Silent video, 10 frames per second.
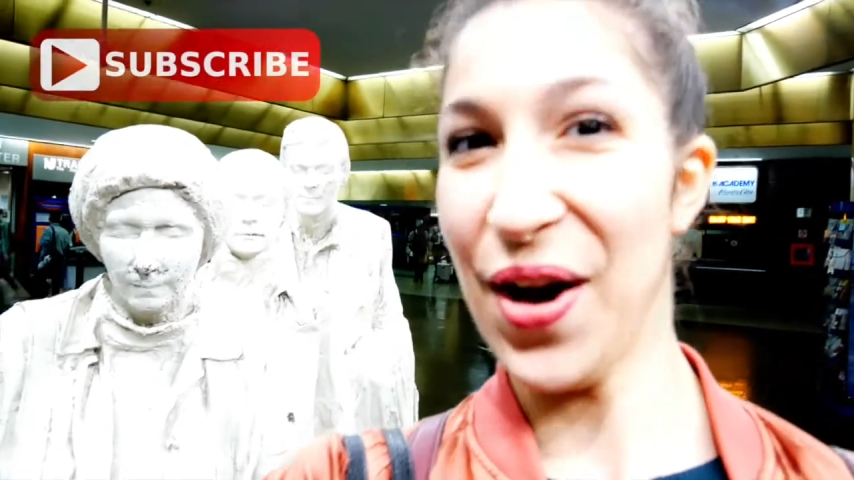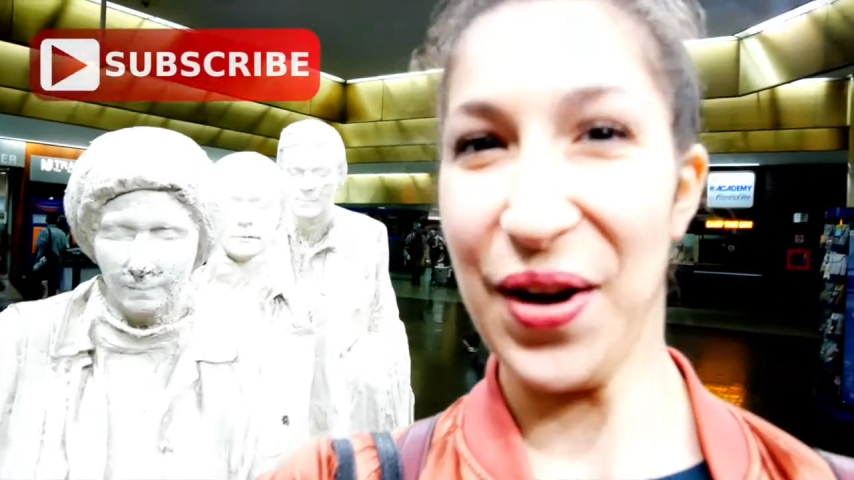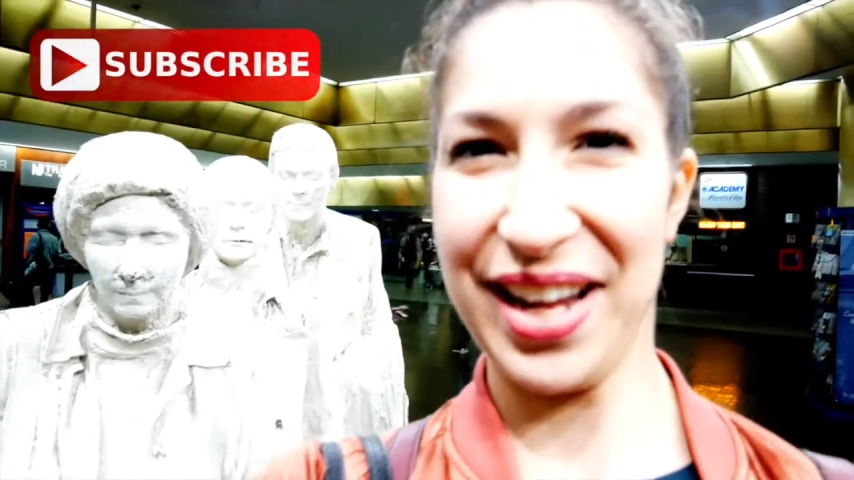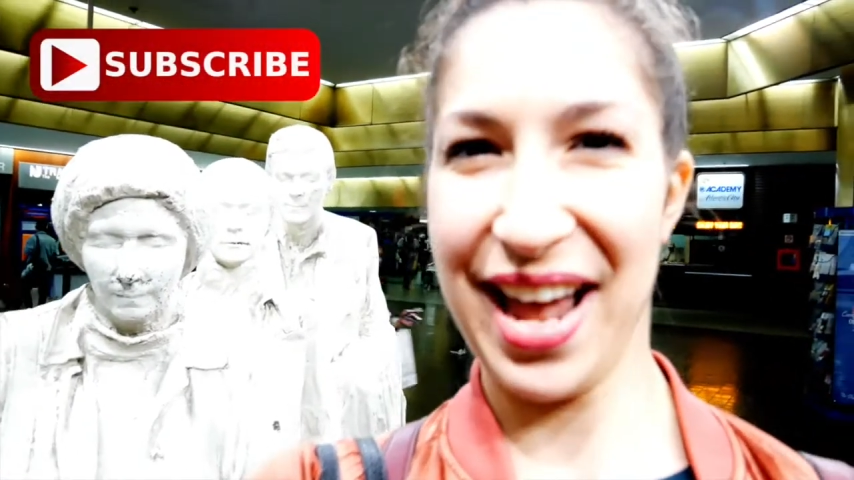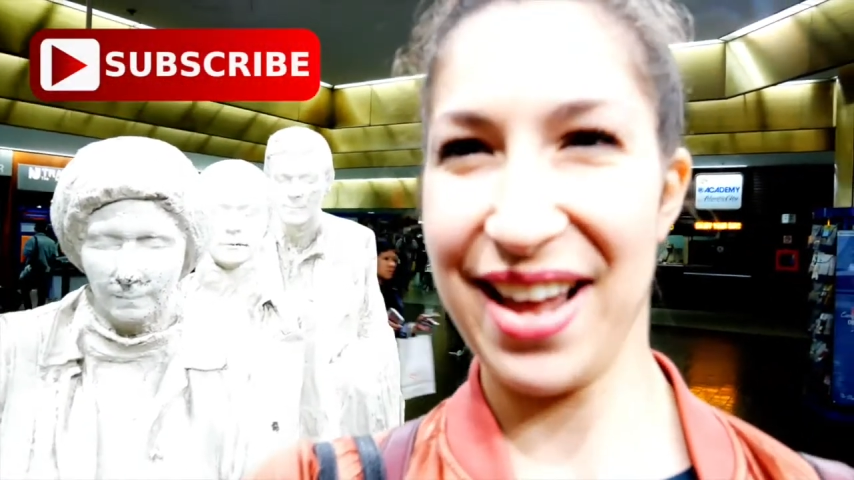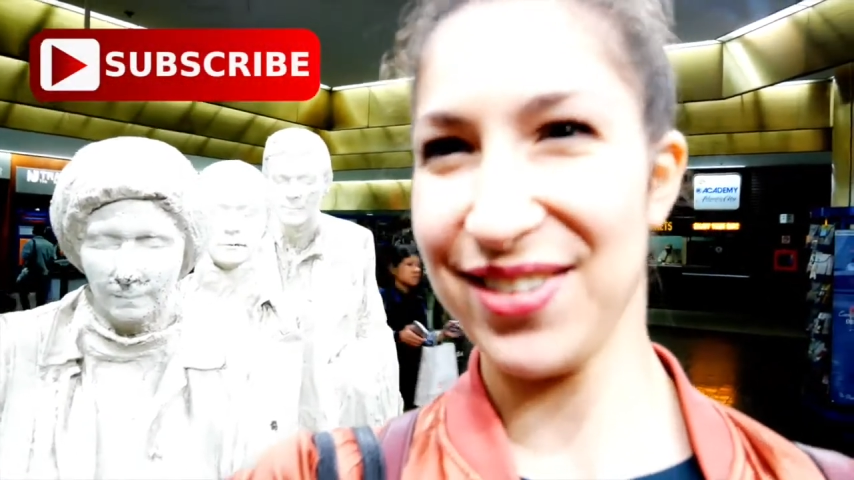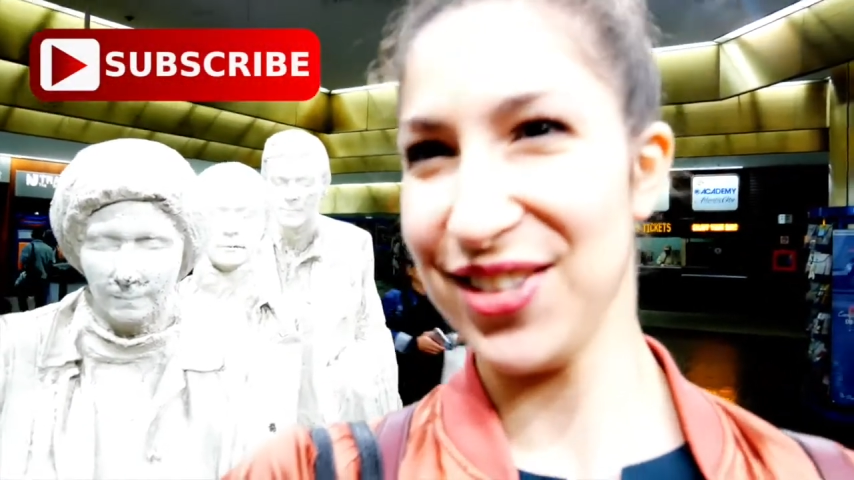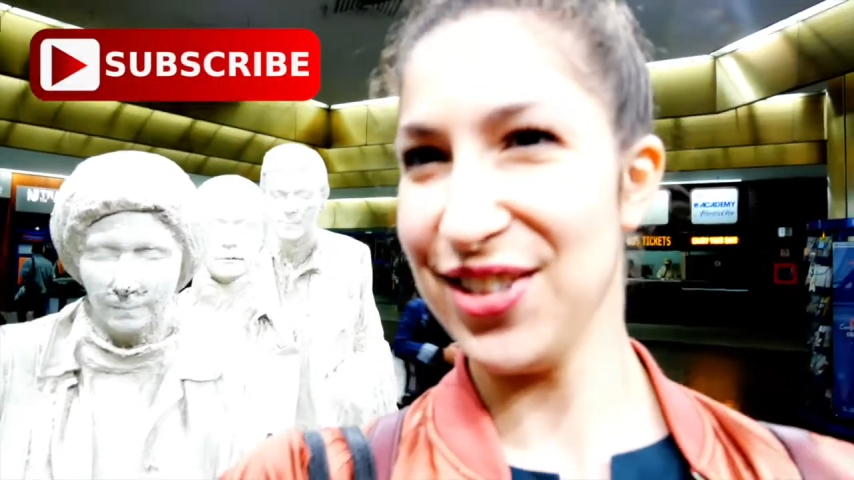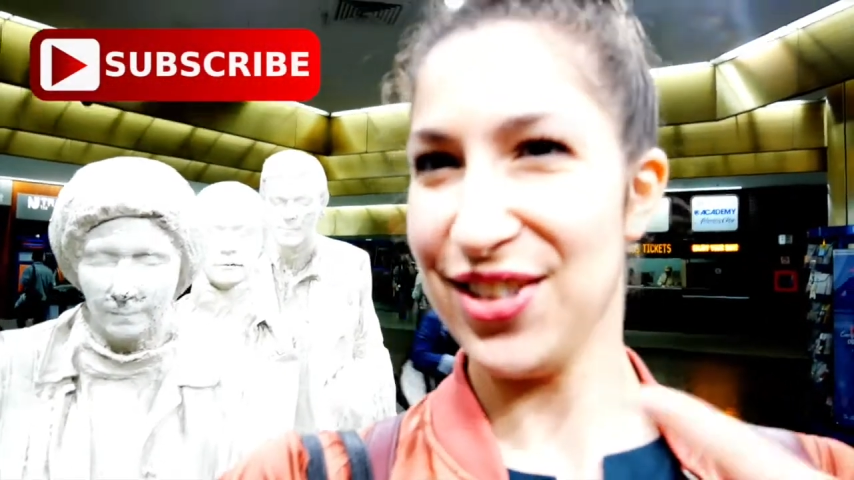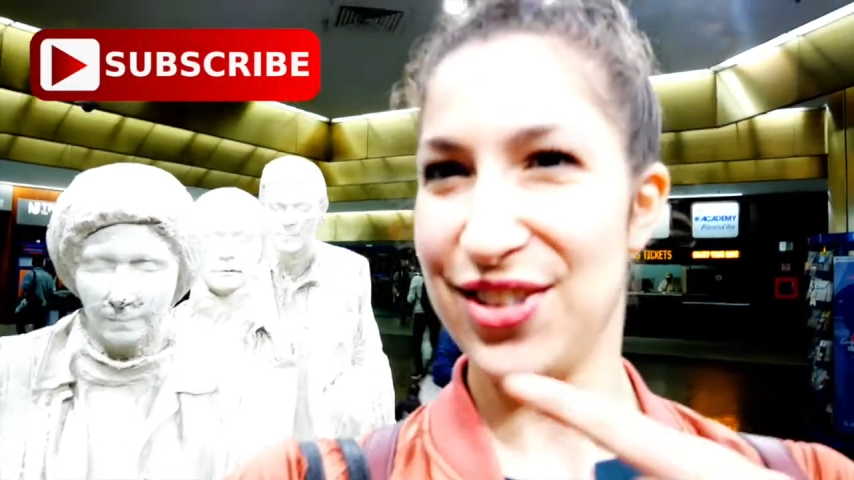Okay,
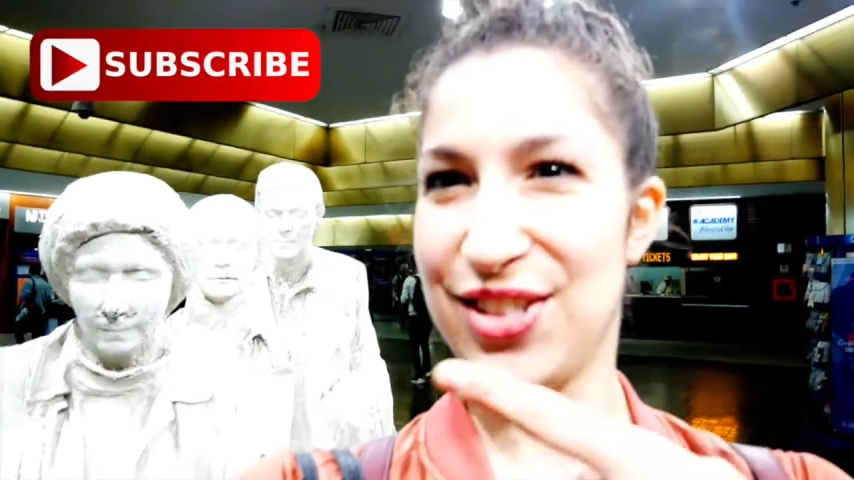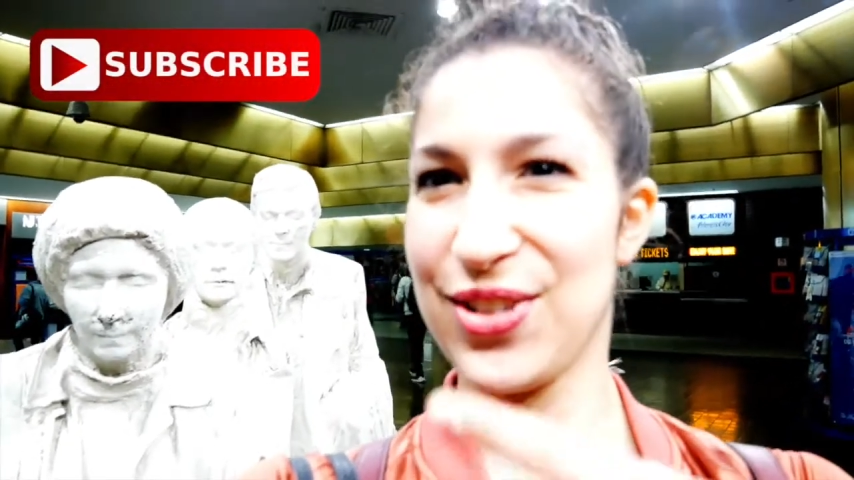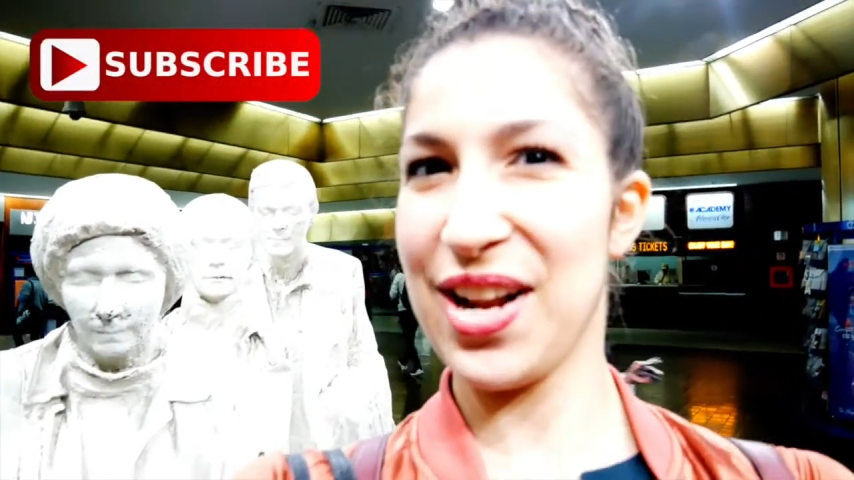she's